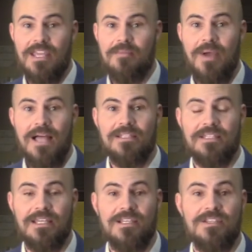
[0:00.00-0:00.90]
in
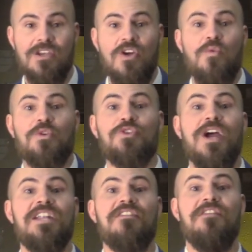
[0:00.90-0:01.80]
politics were
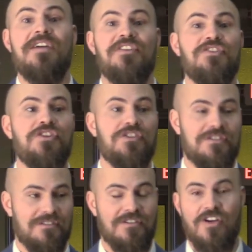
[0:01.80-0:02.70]
trying to find the dirt
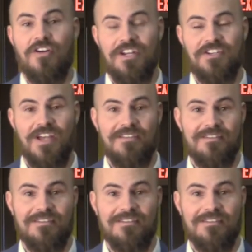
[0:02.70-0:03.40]
on each other.